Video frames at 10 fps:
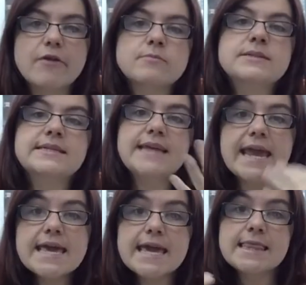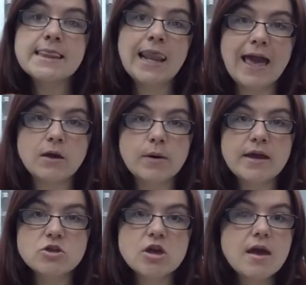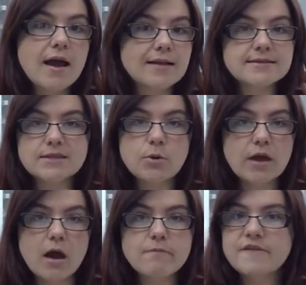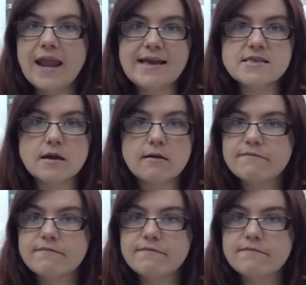them to take in the language and soak it up for later.